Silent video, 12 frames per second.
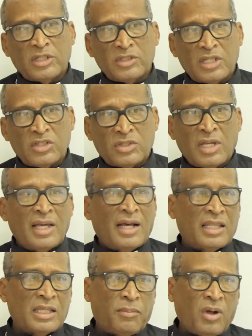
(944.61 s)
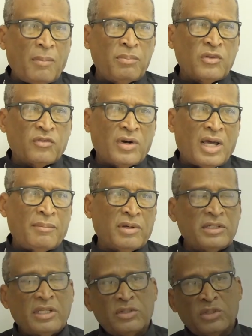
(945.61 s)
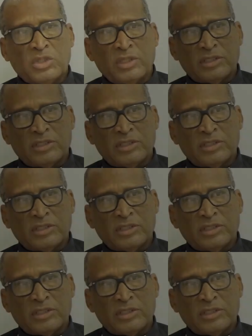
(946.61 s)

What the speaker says: exist, and the problem of crime continues to